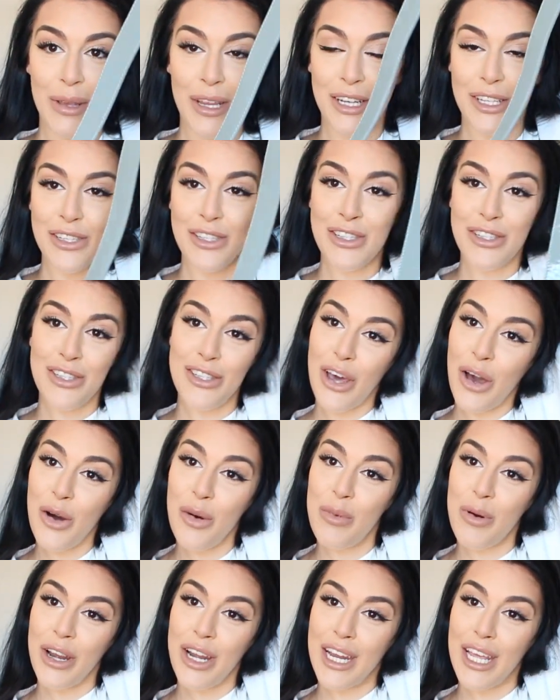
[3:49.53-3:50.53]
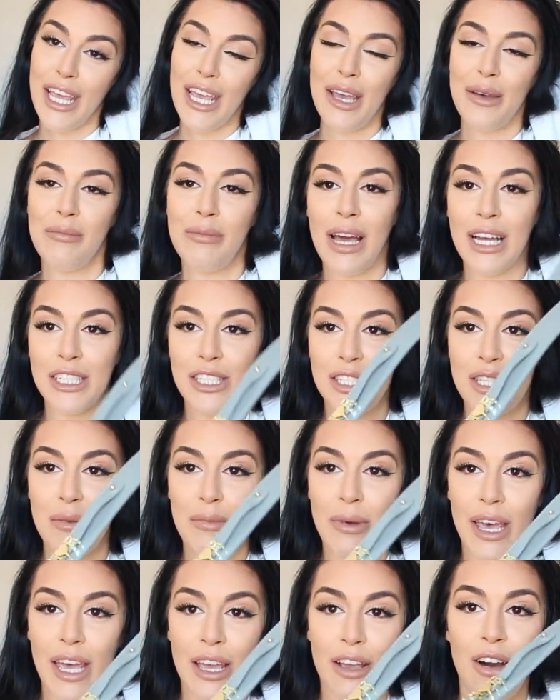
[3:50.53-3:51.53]
It is so pretty. It matches the
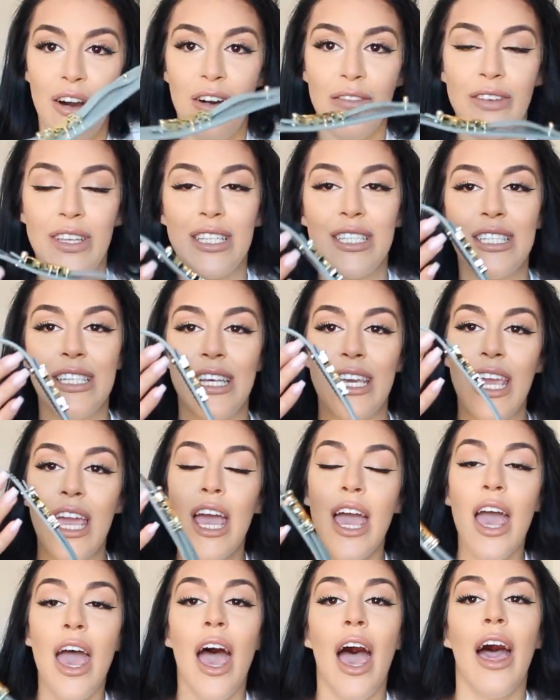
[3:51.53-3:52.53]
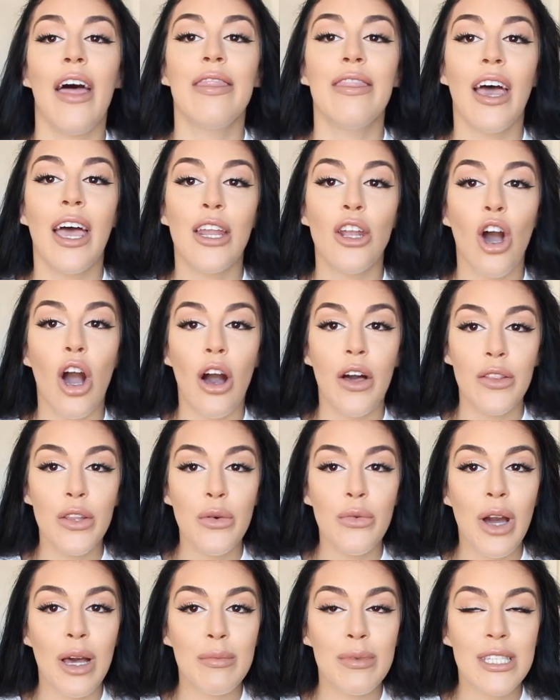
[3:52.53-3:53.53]
bag, obviously. And then on the
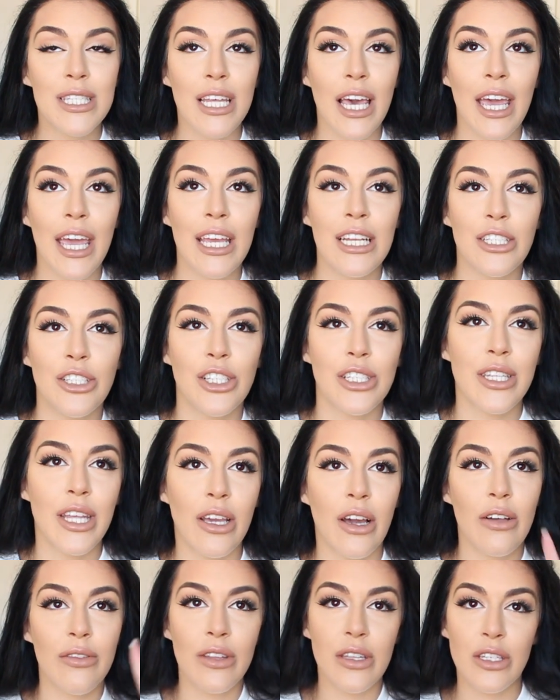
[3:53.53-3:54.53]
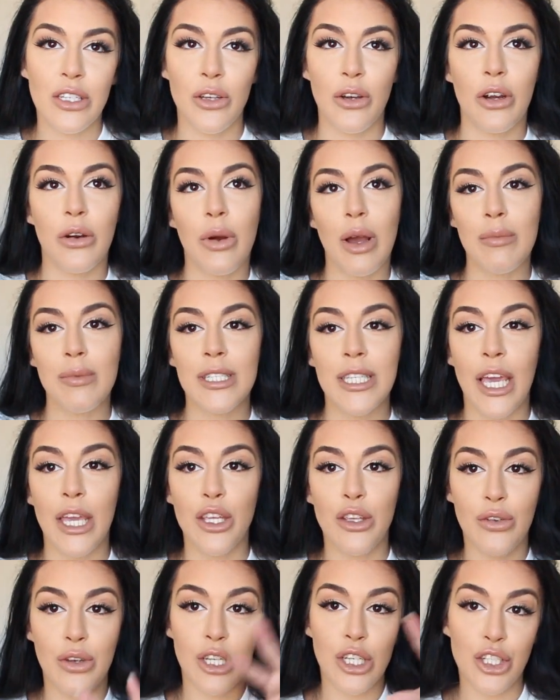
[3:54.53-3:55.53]
website, just like on the Dior website,
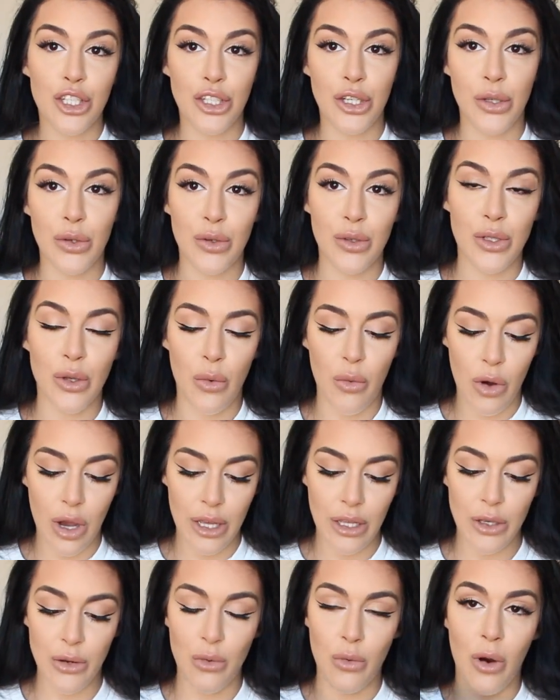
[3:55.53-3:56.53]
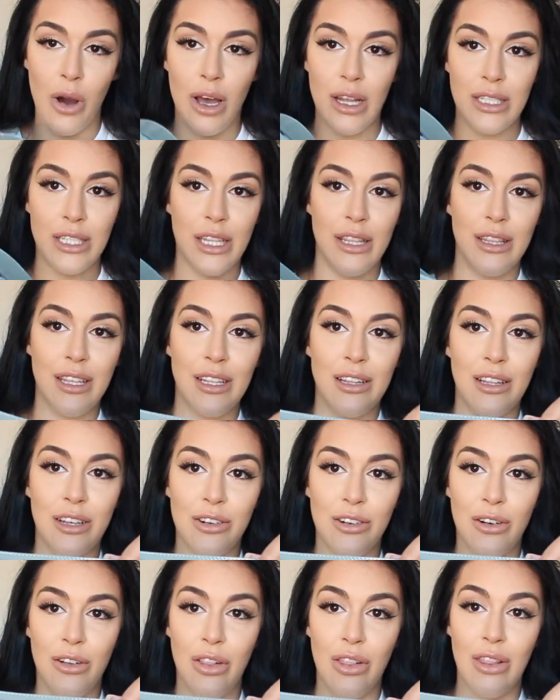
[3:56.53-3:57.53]
you can choose what you want the
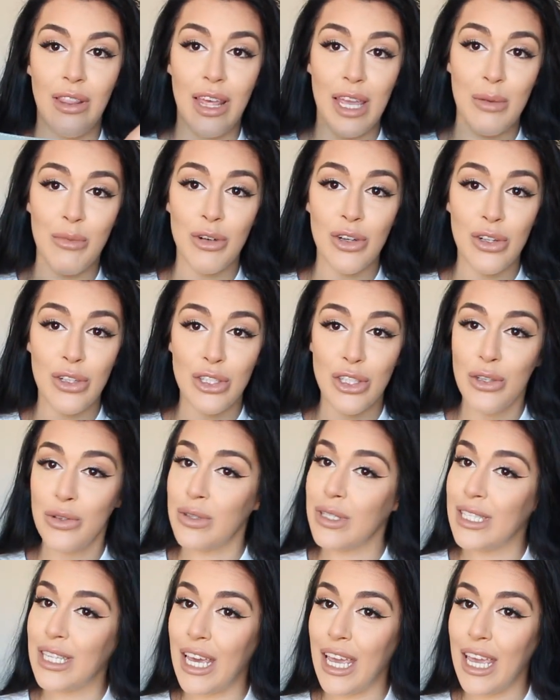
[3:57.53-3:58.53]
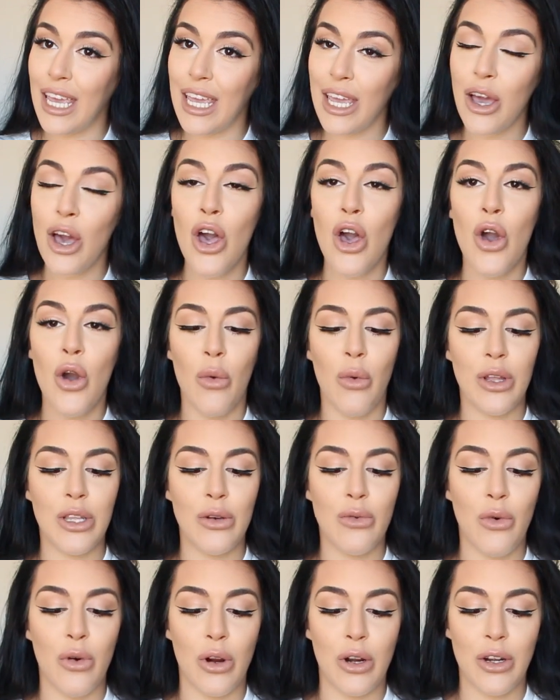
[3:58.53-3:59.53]
little label to say. When
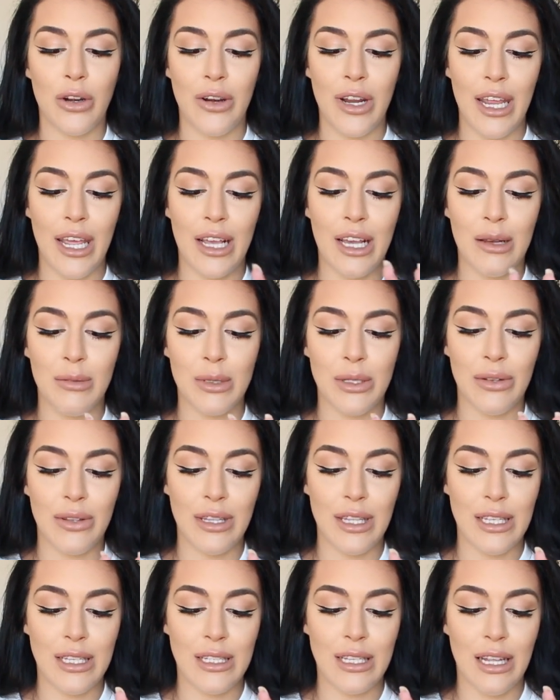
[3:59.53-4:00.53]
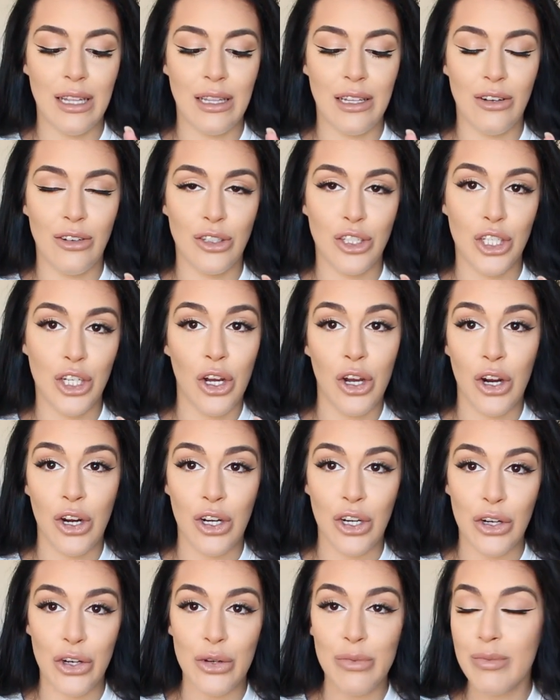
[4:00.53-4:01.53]
you order it, it comes with these little
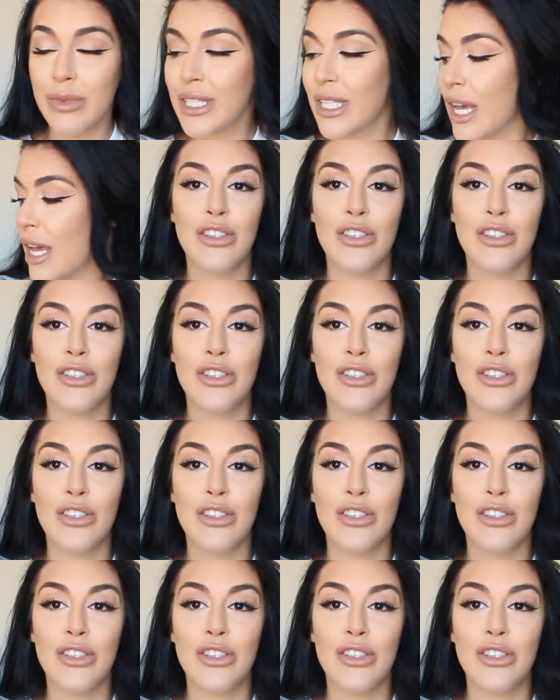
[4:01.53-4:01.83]
charms.